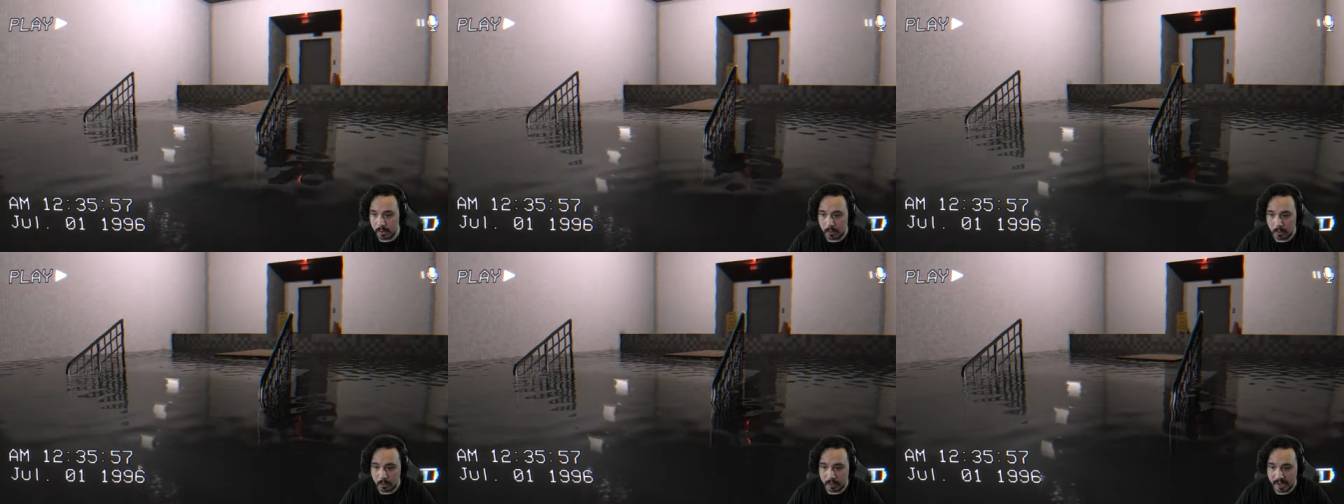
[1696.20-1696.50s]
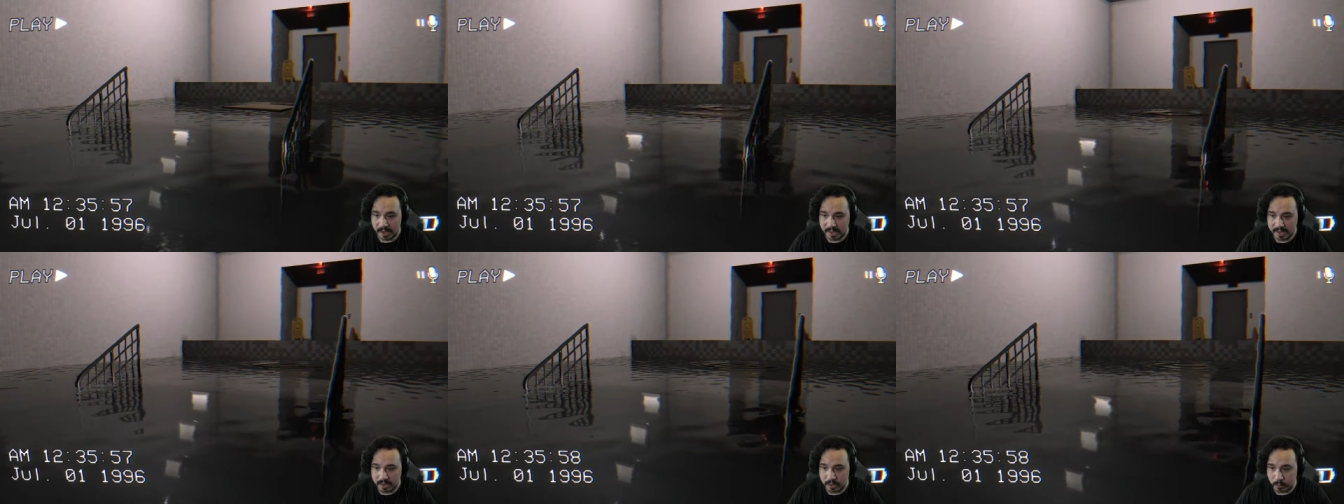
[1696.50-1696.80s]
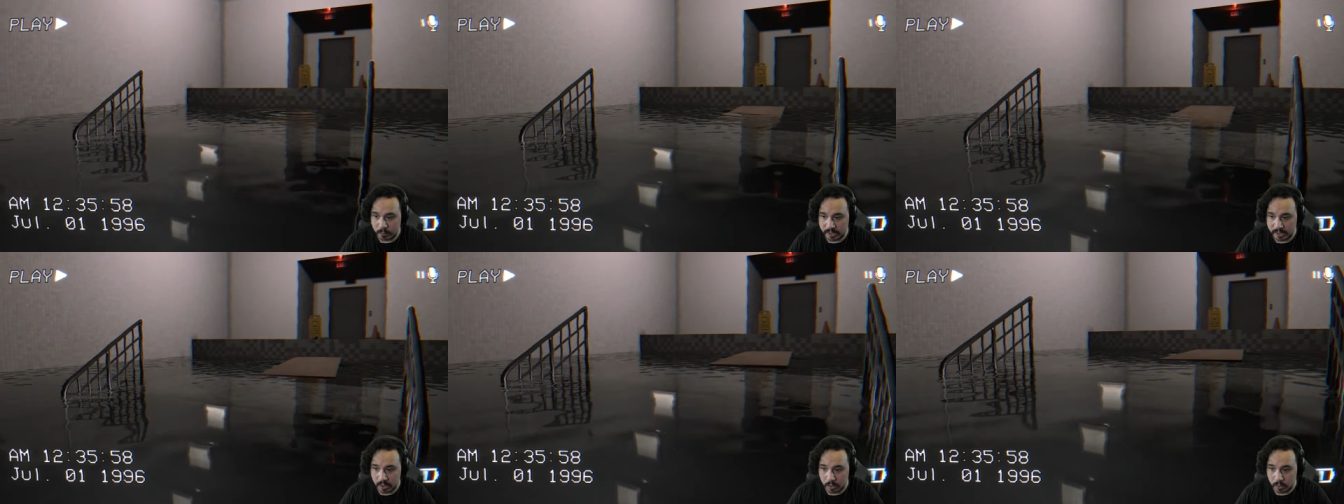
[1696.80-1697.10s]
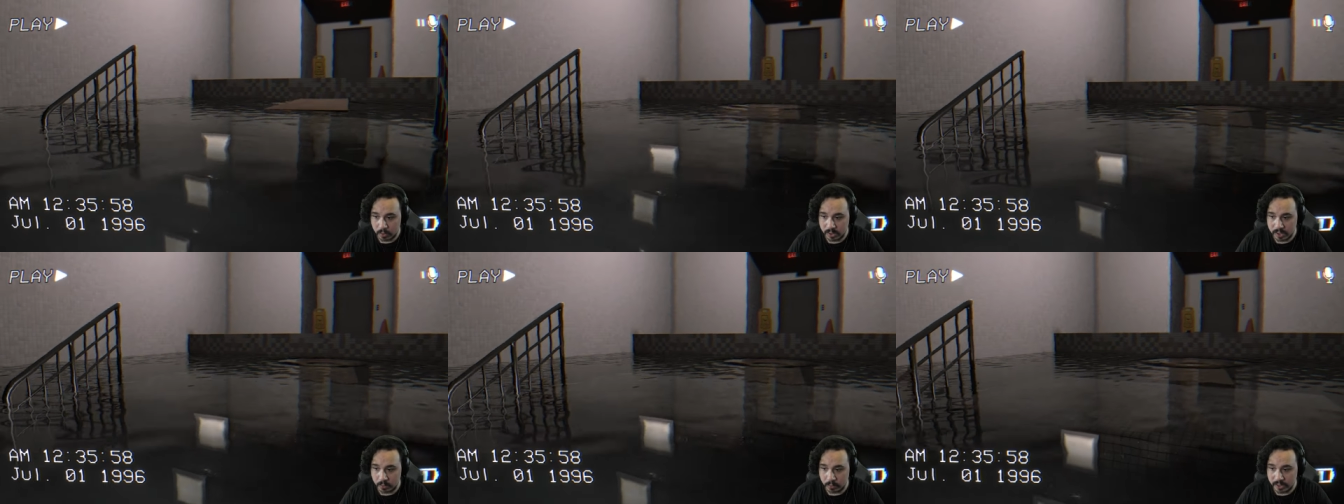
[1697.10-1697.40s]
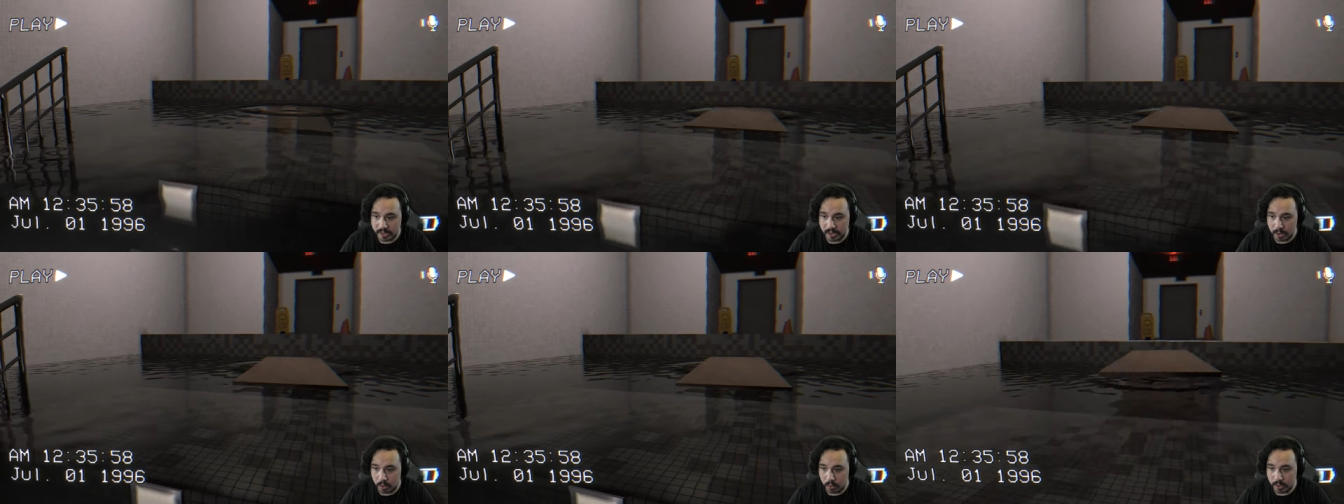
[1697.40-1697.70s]
Okay, here we go, here we
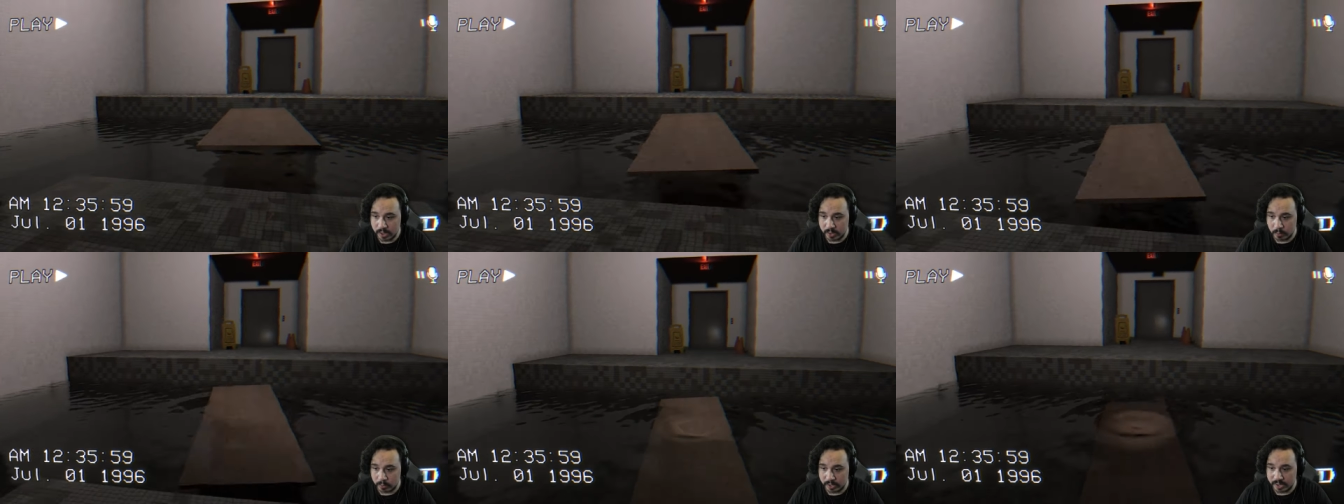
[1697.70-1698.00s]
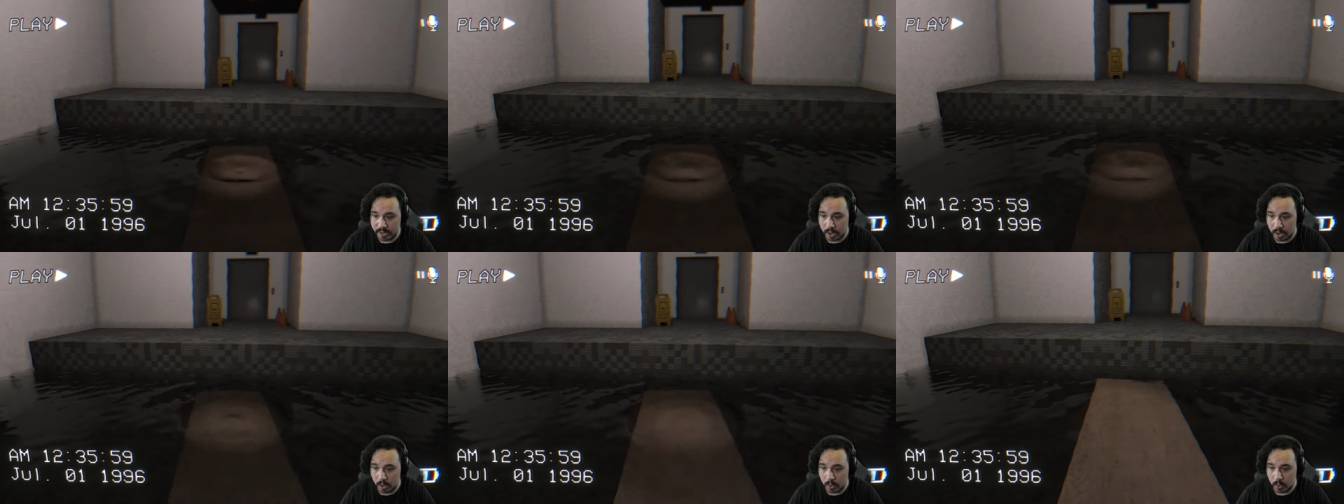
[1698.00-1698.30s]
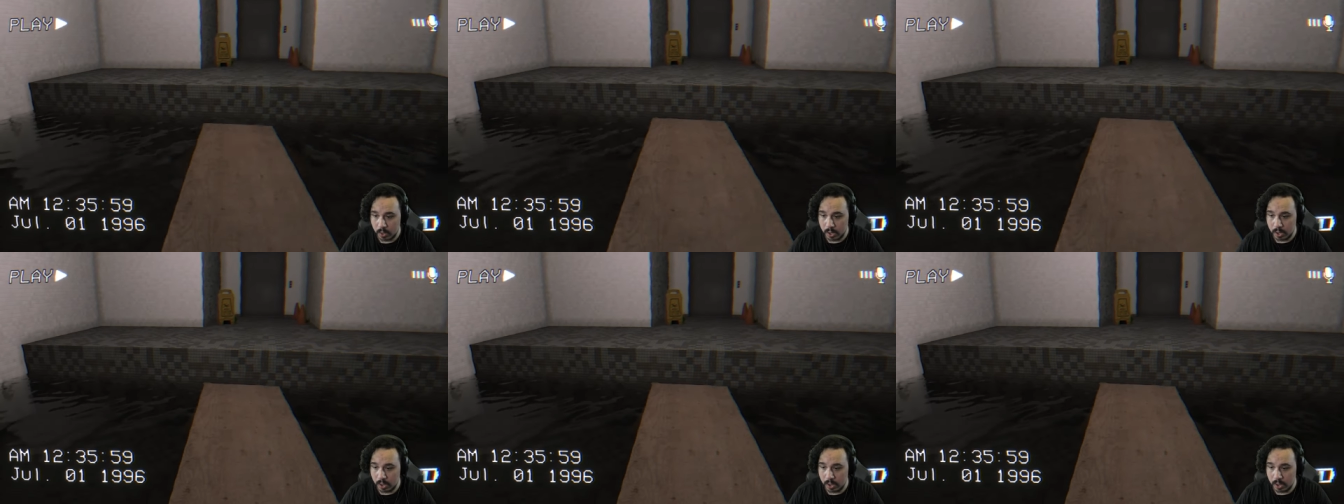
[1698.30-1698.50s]
go, here we go.